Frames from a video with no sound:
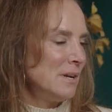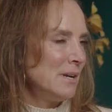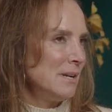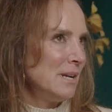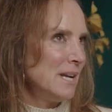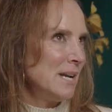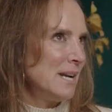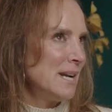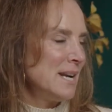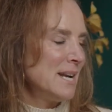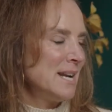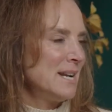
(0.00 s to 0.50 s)
I'm
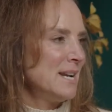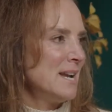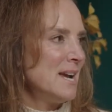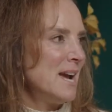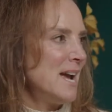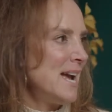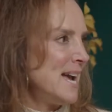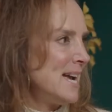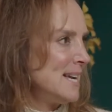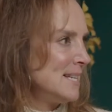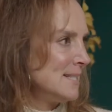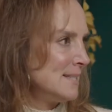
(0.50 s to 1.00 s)
gonna
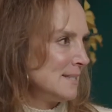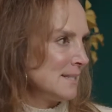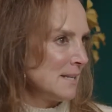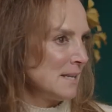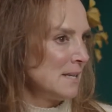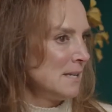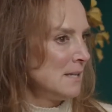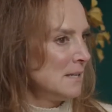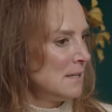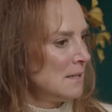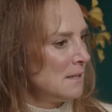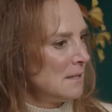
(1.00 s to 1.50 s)
ask,
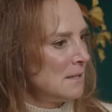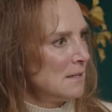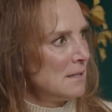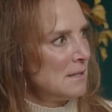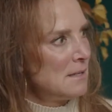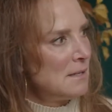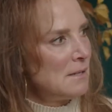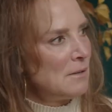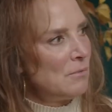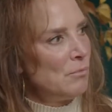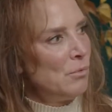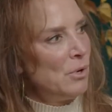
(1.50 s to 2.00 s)

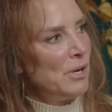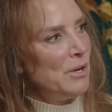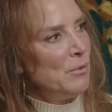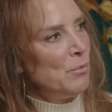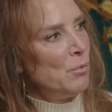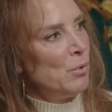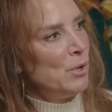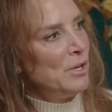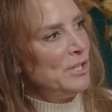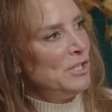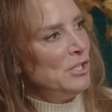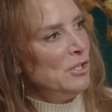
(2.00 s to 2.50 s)
what
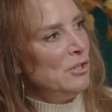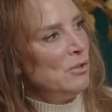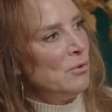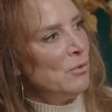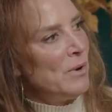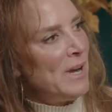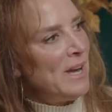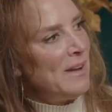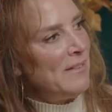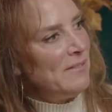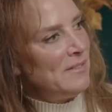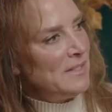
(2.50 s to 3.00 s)
would you
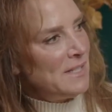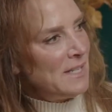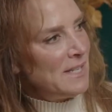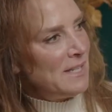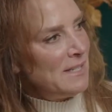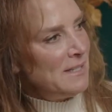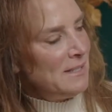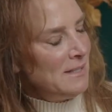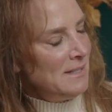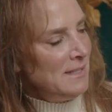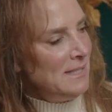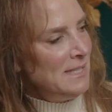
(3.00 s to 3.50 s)
have
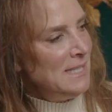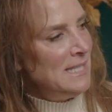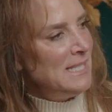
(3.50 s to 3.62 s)
done